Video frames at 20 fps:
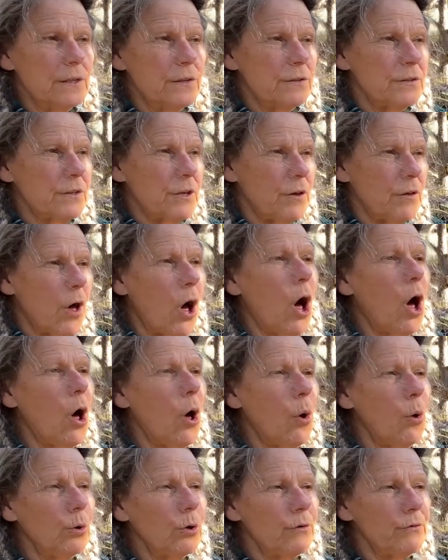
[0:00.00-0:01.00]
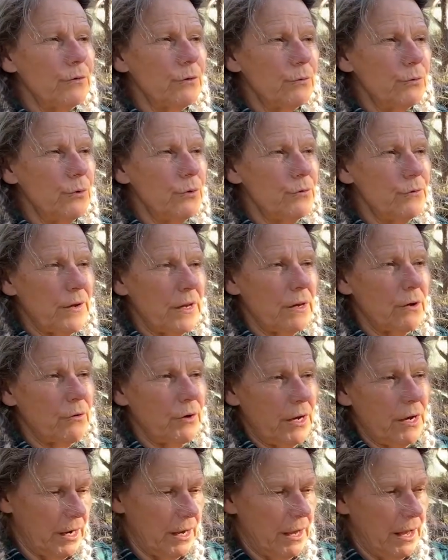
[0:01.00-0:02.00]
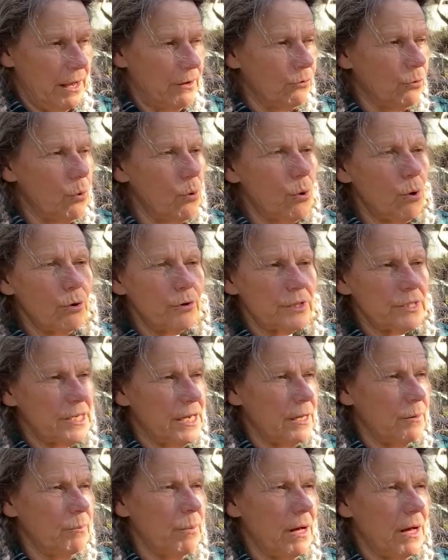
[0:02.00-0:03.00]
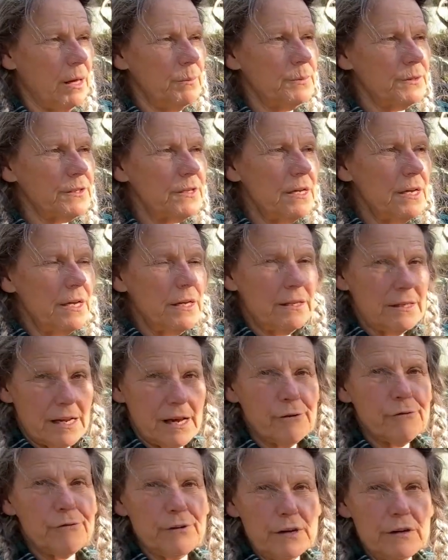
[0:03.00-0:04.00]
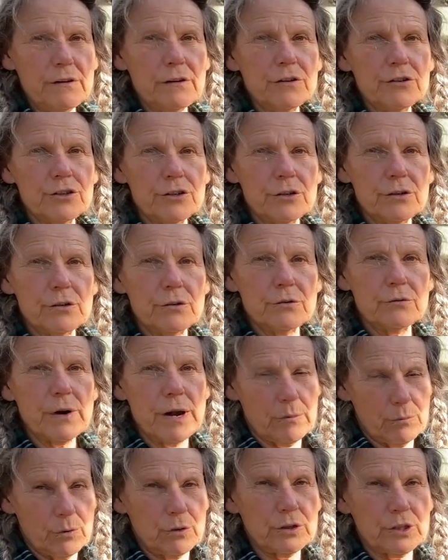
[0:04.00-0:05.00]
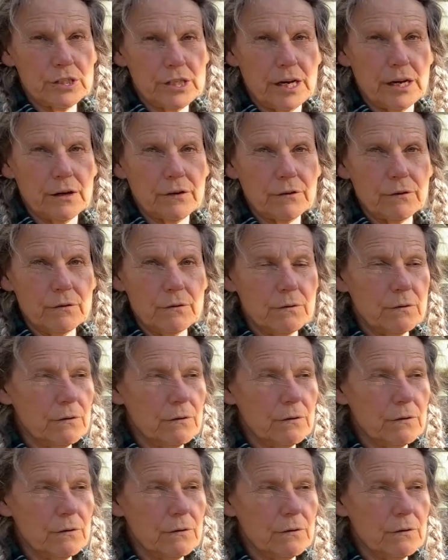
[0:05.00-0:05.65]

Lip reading: So the whole of the roof area and all the downpipes now feed into rainwater tanks.